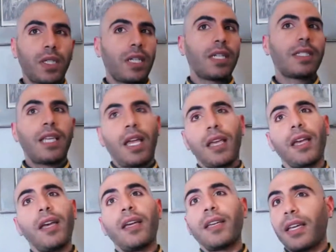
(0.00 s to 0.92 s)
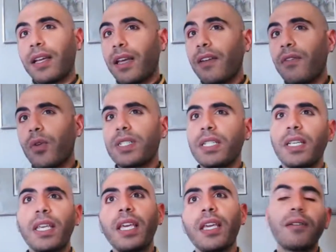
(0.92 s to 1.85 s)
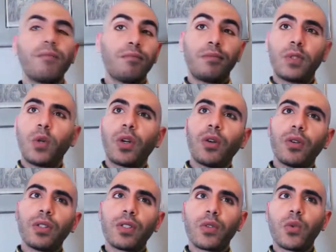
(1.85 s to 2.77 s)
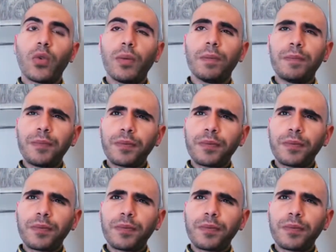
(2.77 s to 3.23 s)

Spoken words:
It's like, can I afford to eat or go to school?